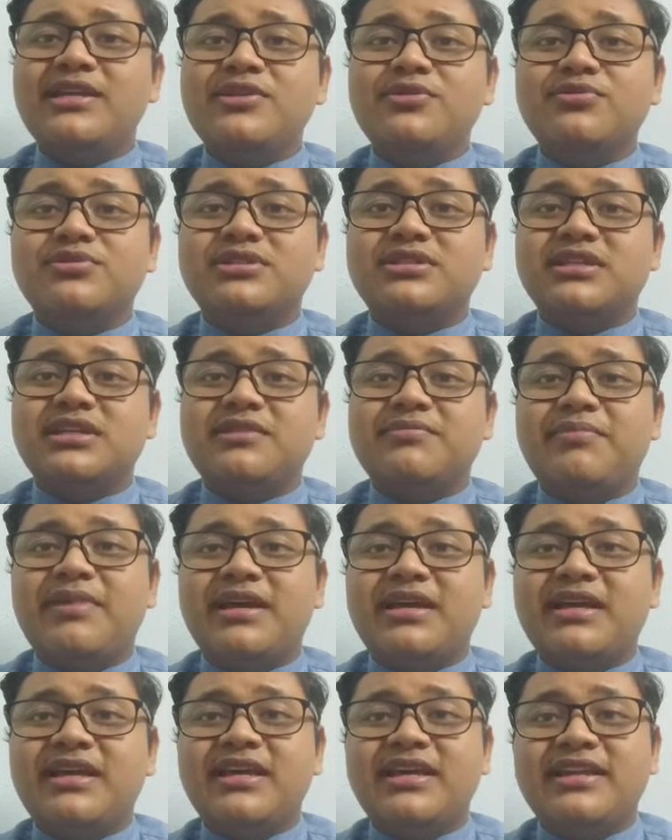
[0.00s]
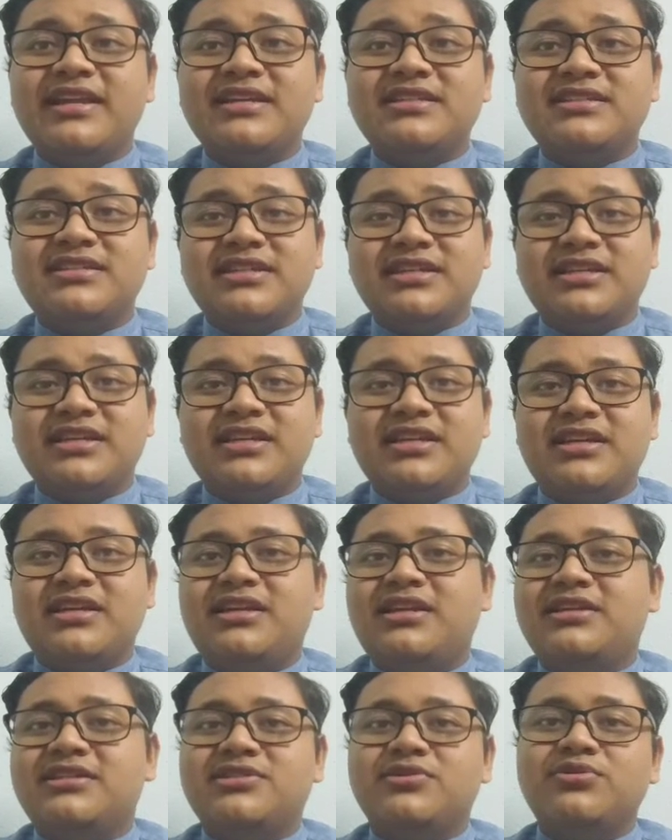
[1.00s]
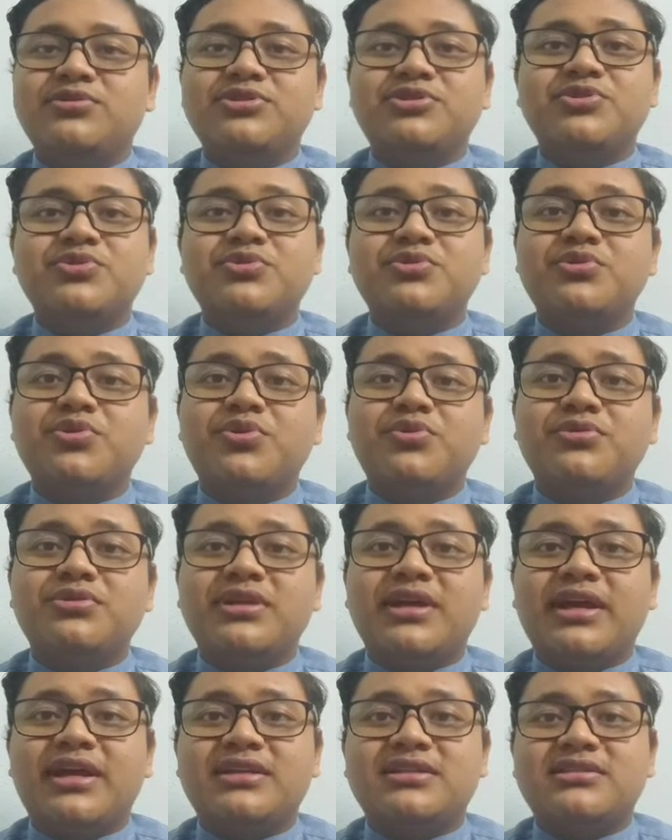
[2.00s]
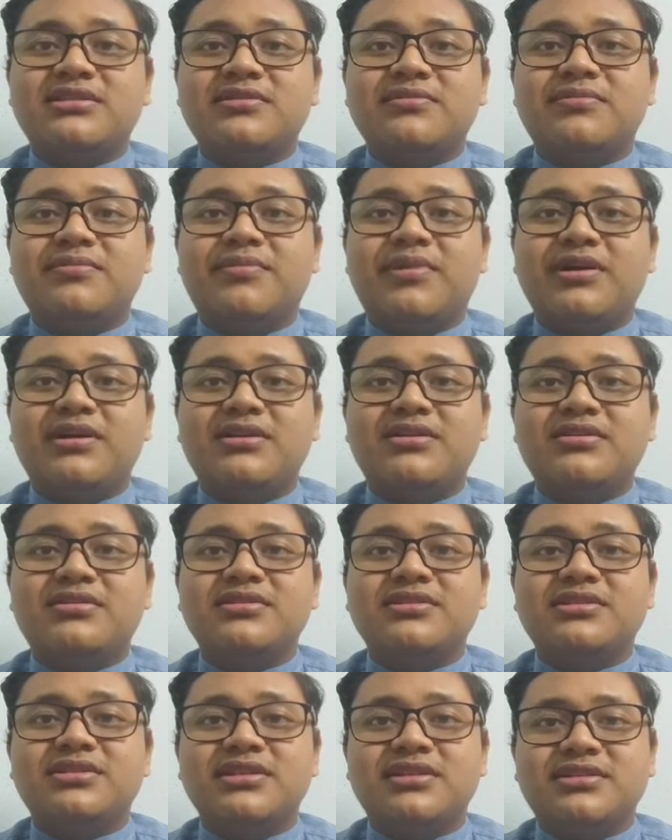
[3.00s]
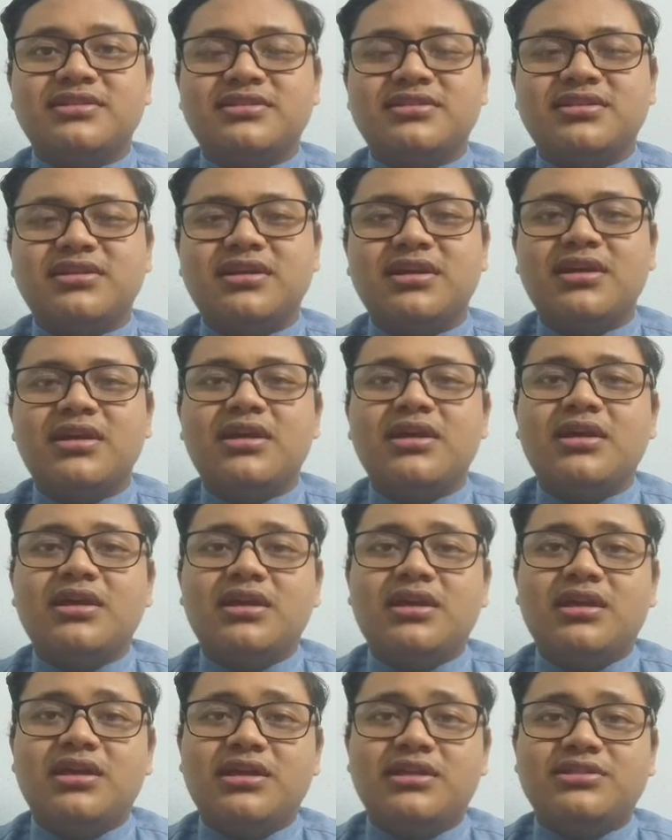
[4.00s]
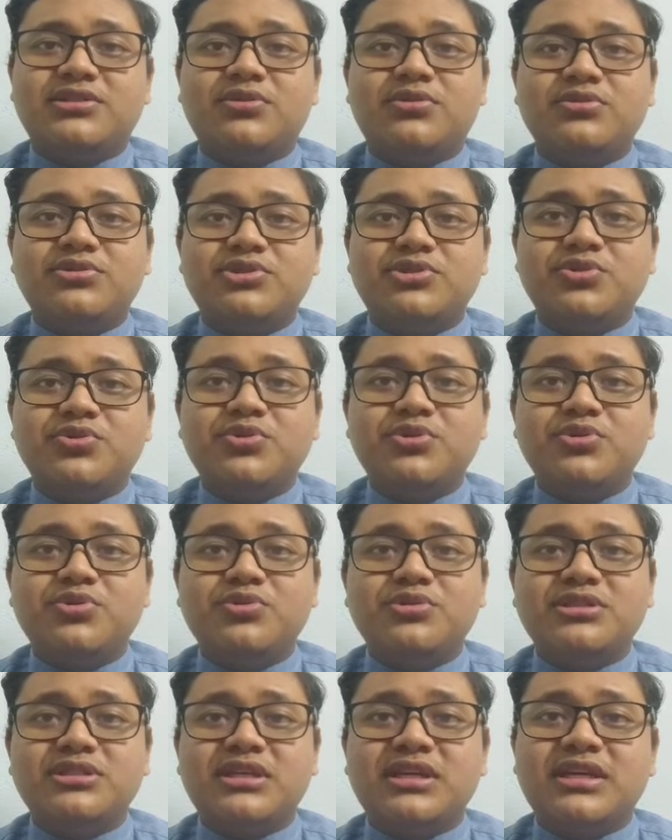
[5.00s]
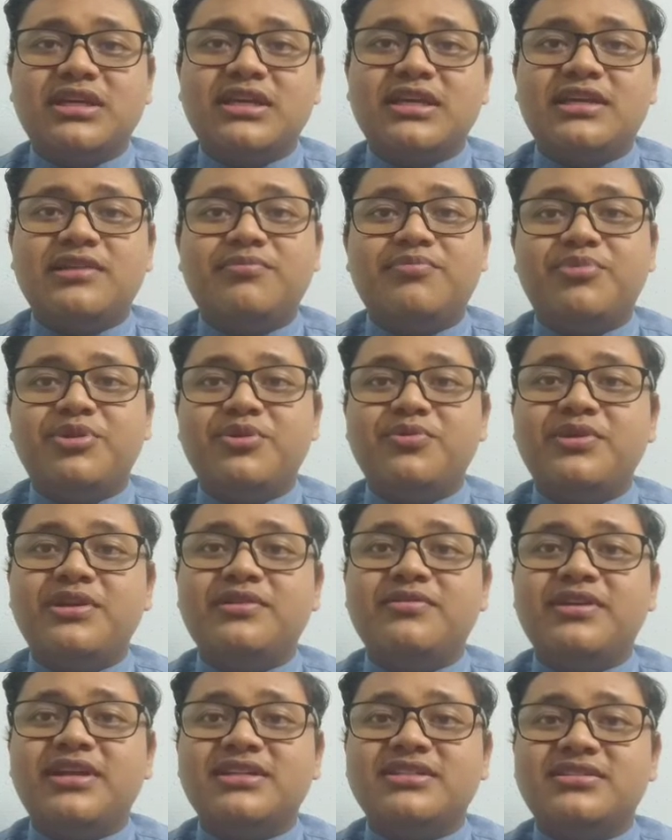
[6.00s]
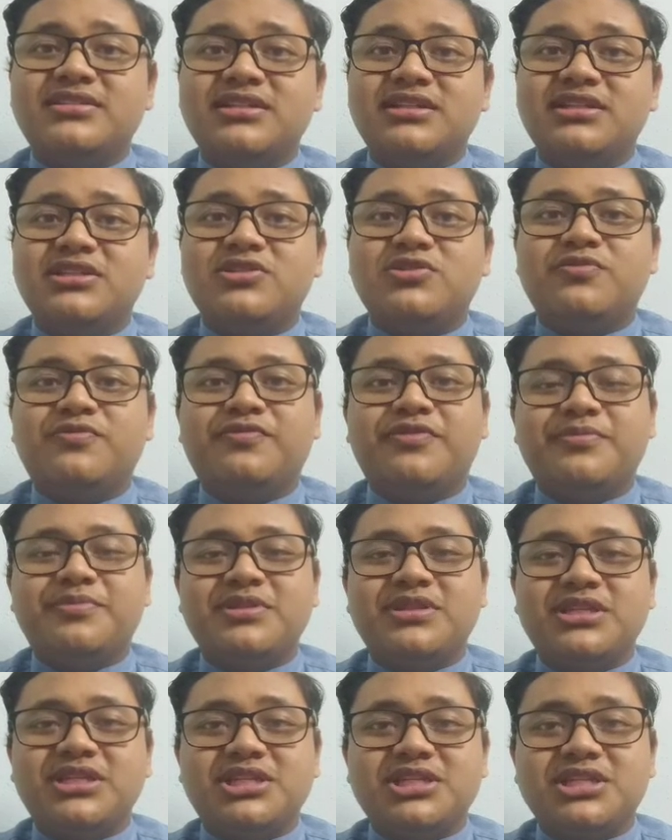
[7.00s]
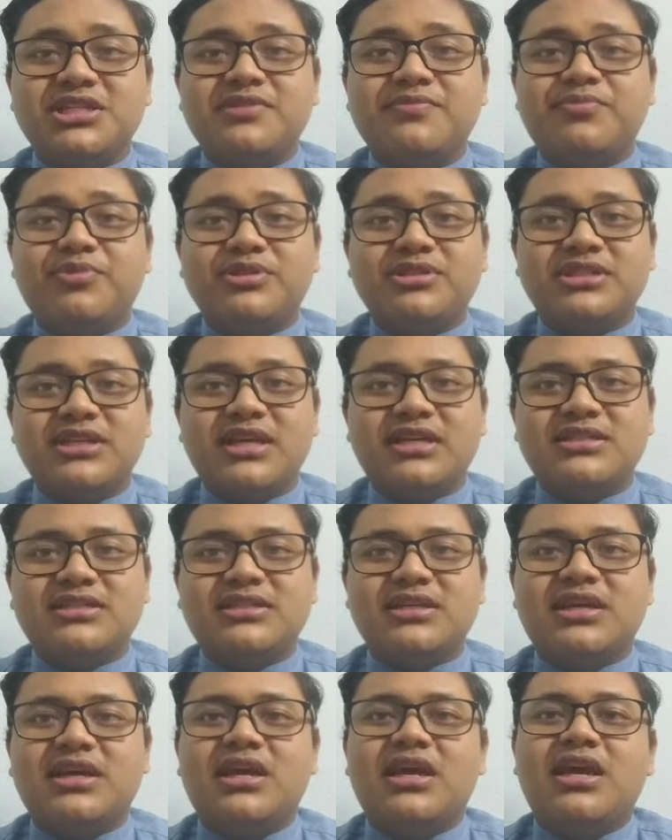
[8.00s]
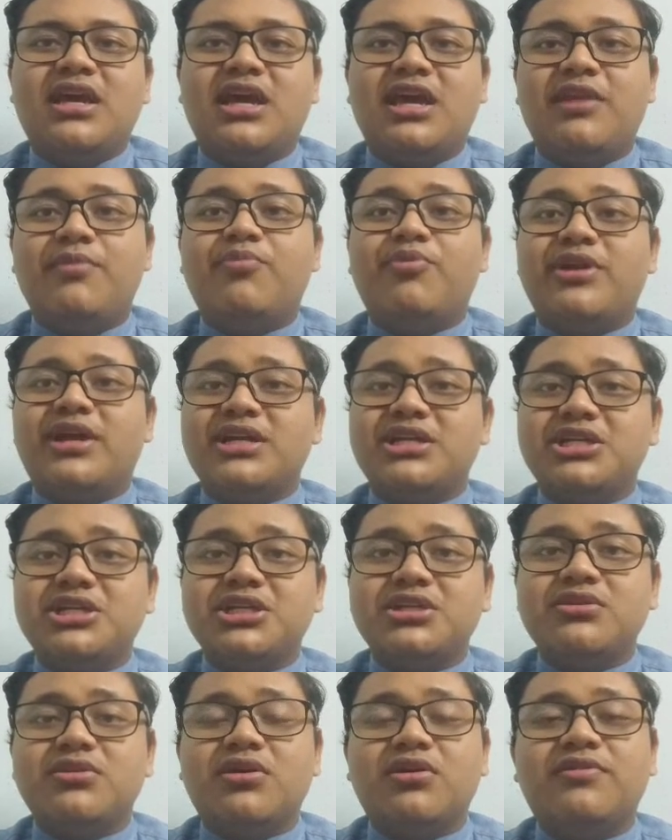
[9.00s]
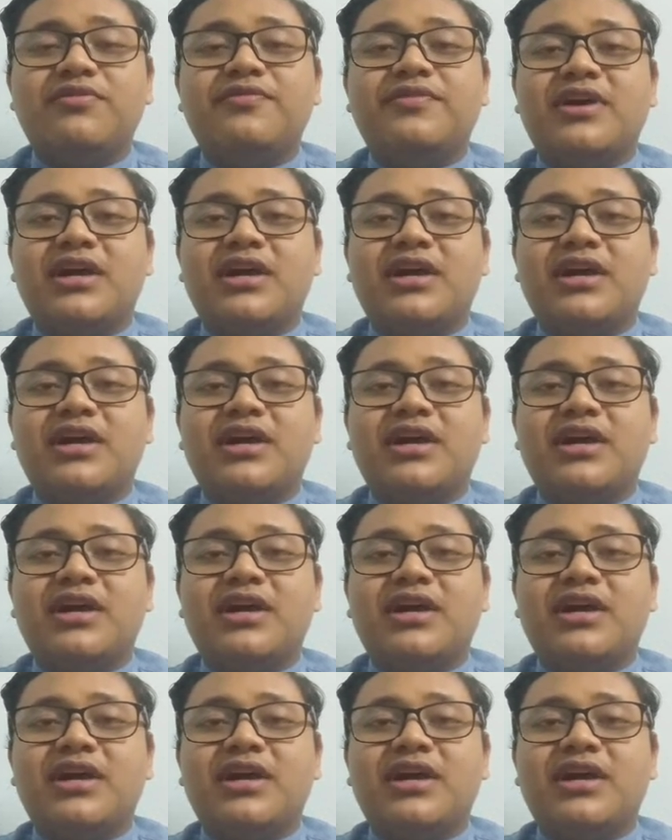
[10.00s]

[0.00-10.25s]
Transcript: used in baking industry, it is also known as baker's yeast. It is also used in brewing industry to fermentation process and production of